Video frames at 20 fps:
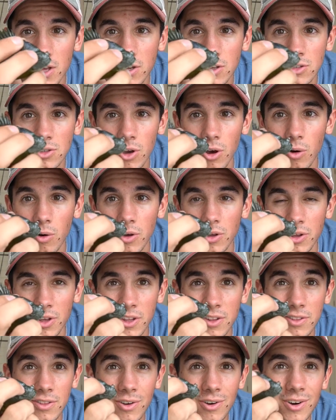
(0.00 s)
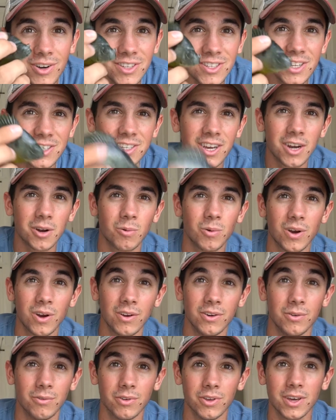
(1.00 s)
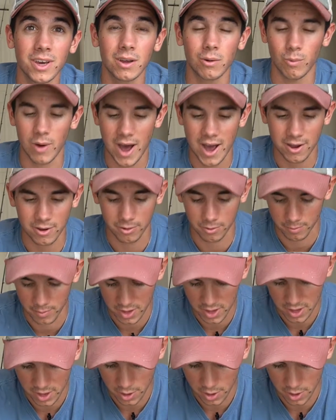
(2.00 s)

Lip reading: So the hook set's kind of weird. You really got to whack them.